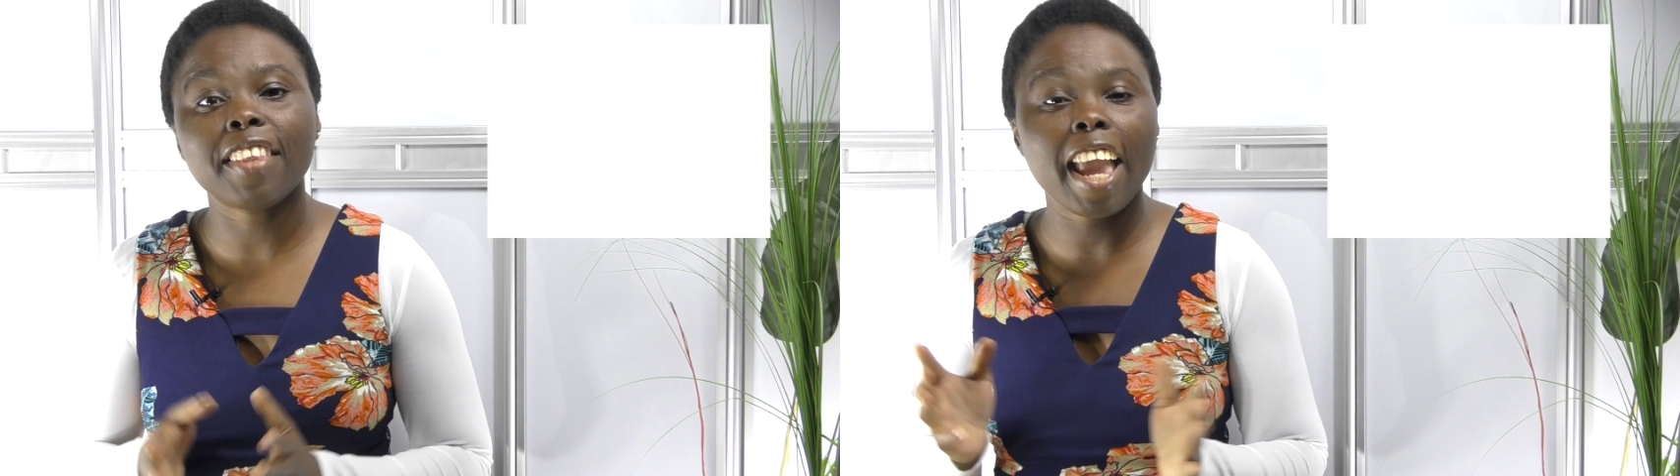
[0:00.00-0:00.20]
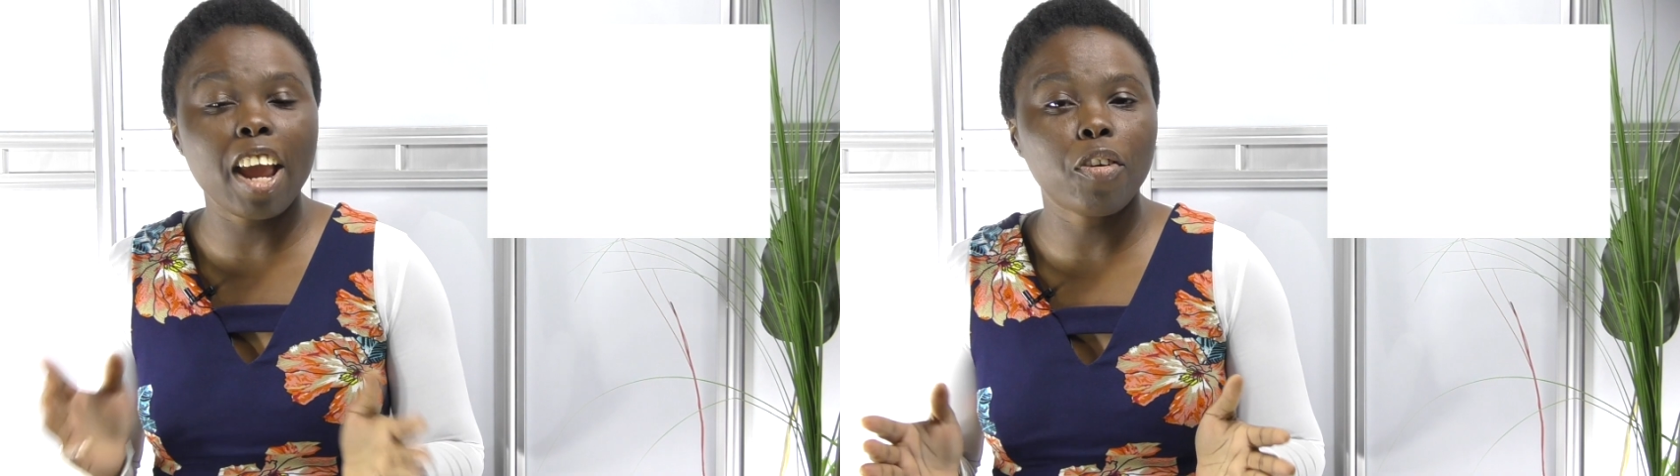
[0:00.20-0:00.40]

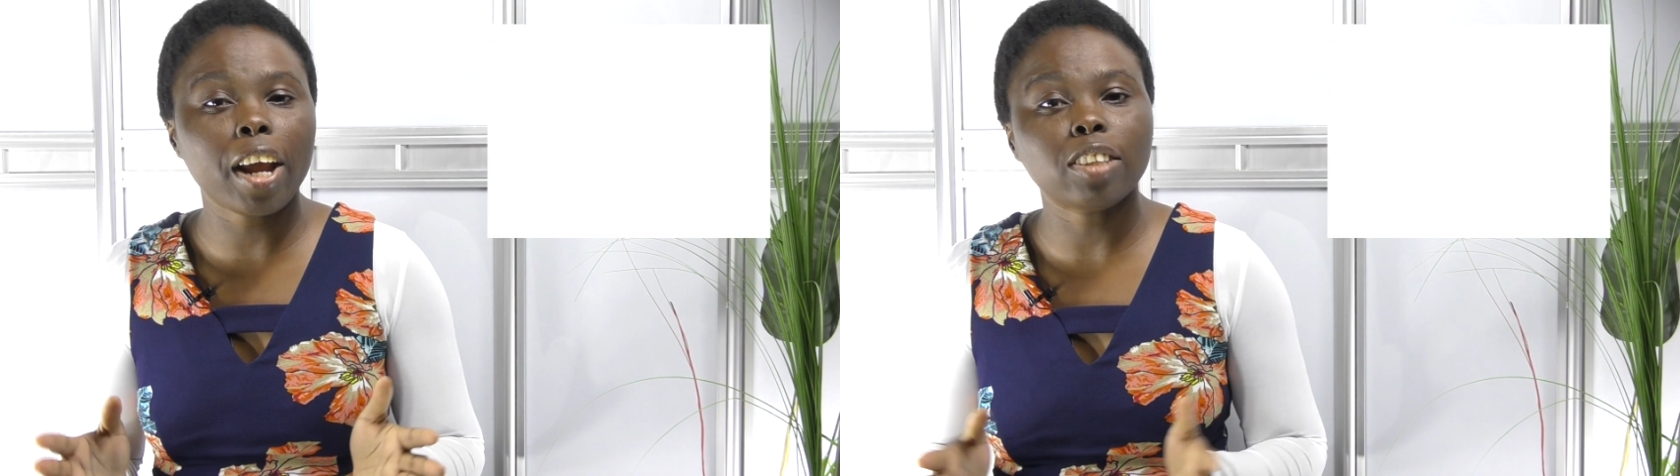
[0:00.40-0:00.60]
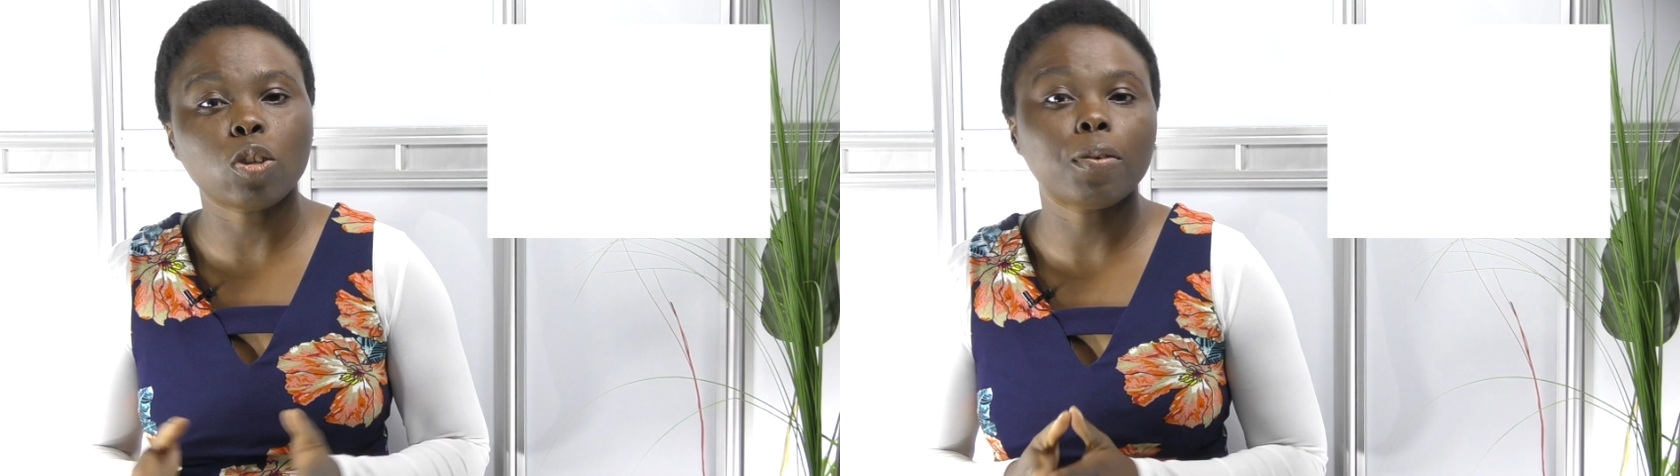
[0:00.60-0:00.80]
in the
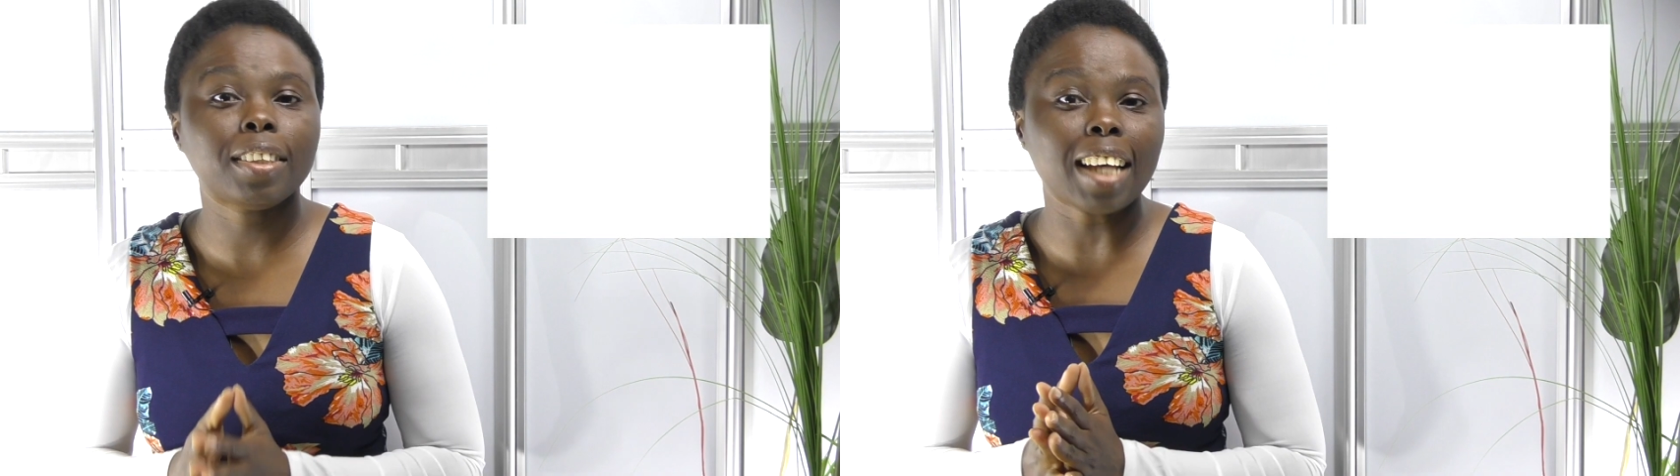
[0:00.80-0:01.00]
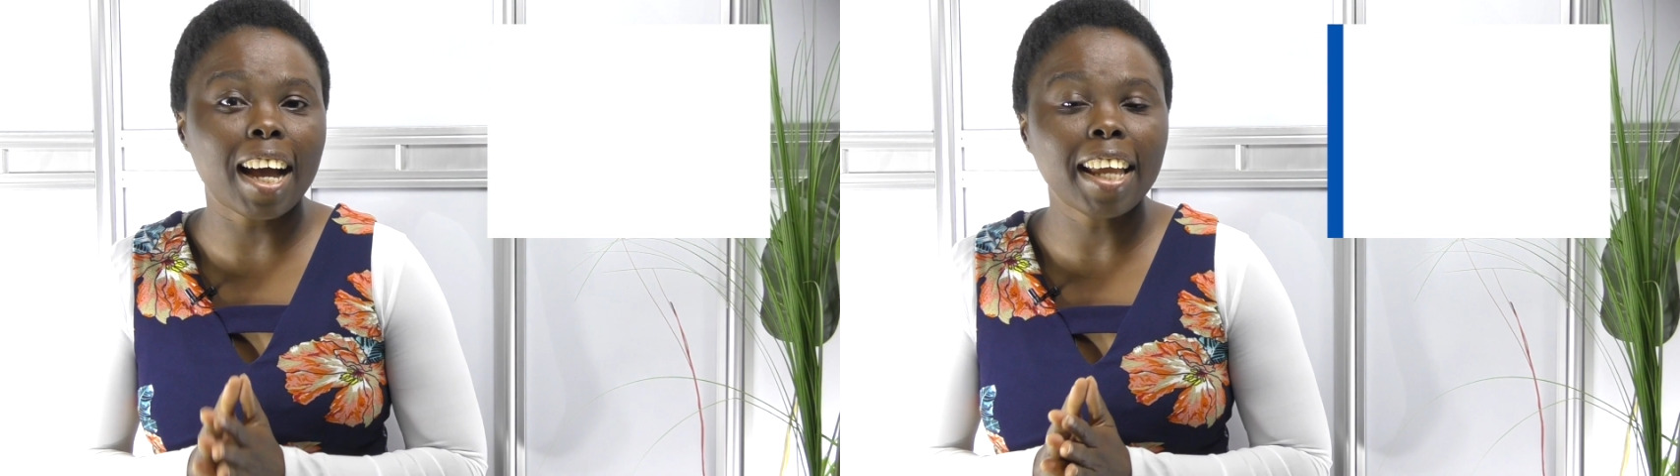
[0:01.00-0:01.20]
areas
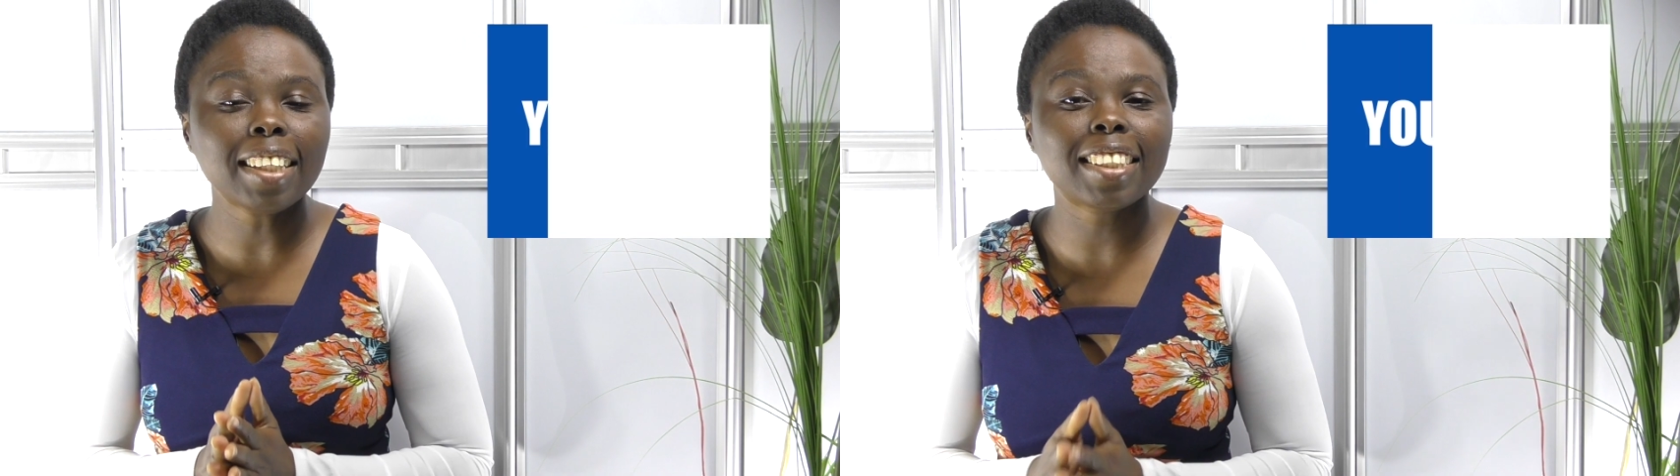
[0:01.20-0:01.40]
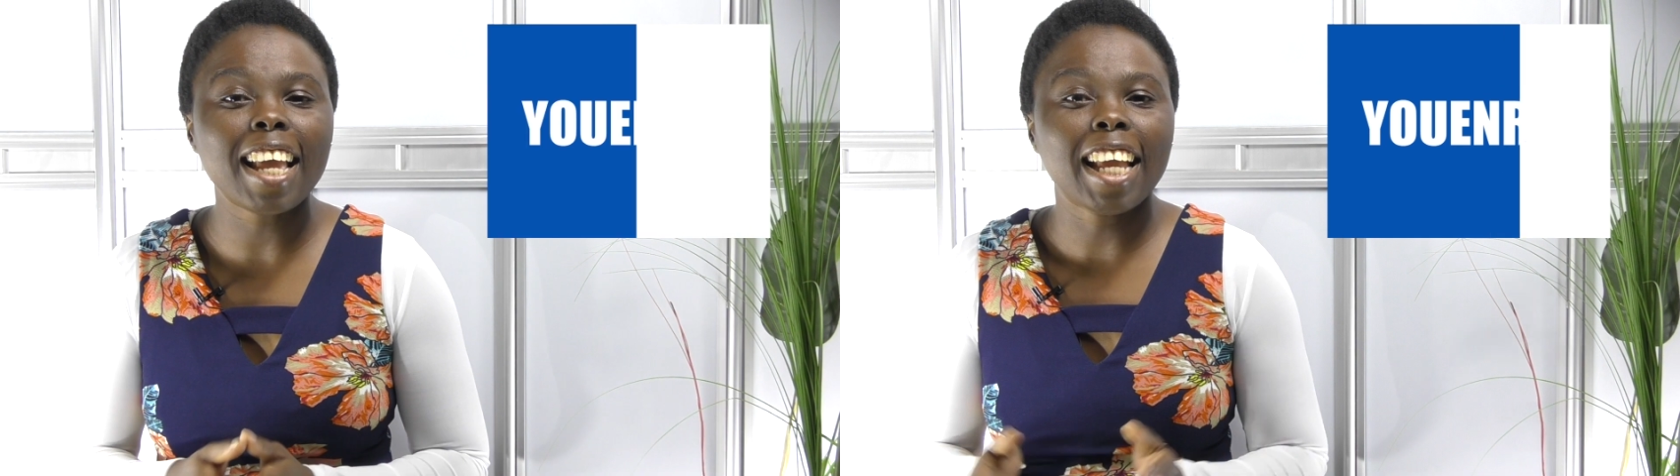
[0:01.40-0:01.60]
of
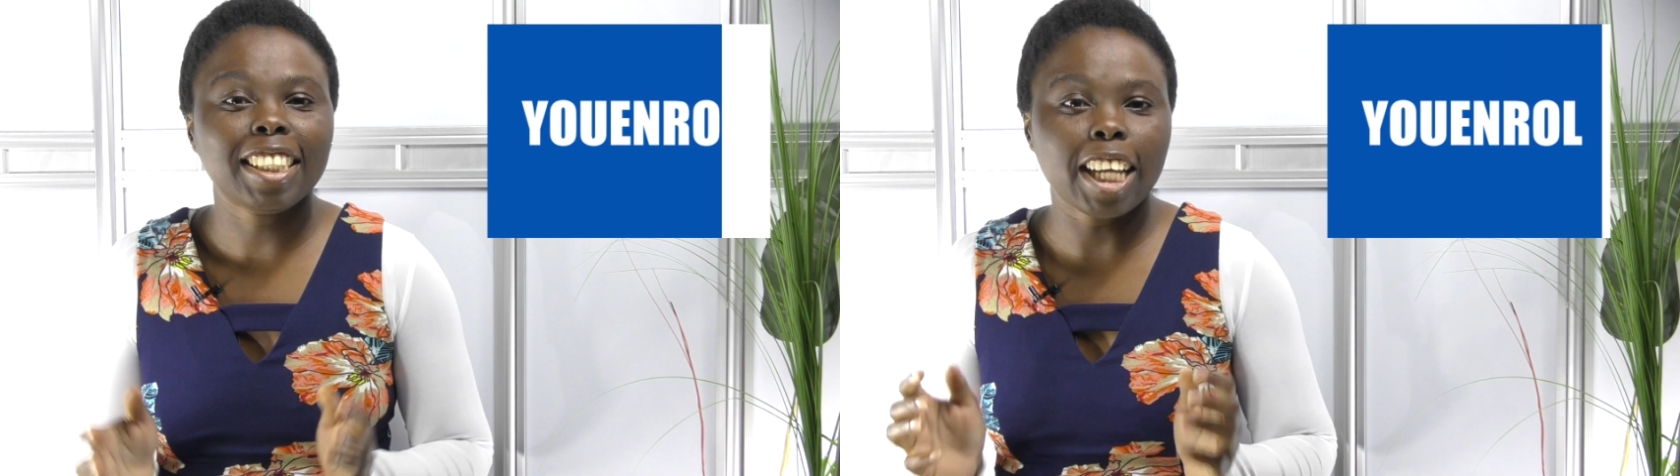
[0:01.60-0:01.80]
science,